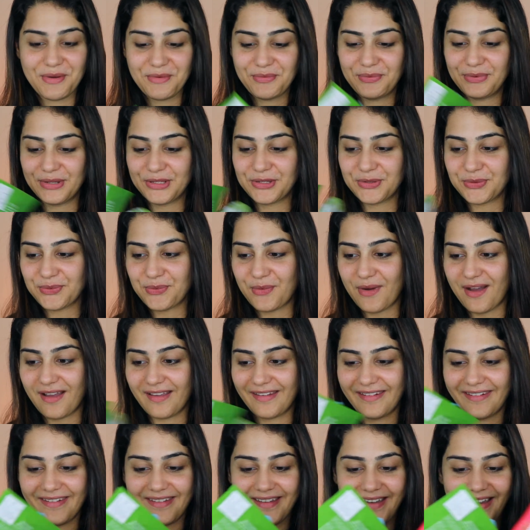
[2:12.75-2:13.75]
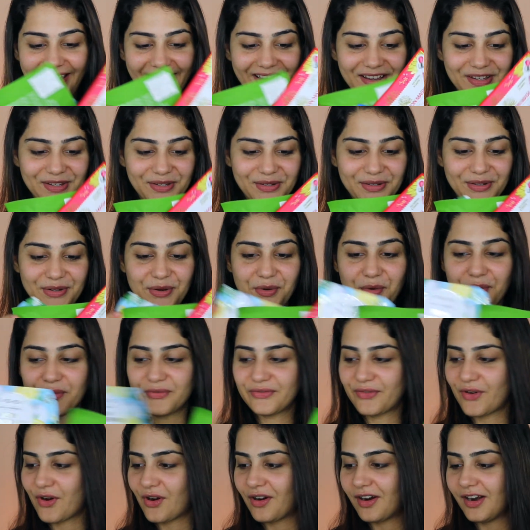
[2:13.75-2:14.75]
which one I should go
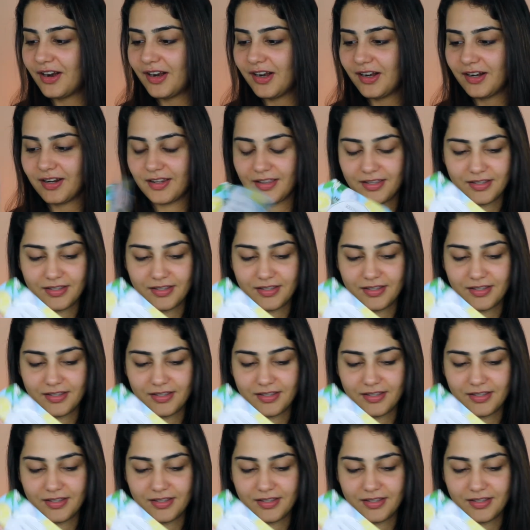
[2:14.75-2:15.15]
for.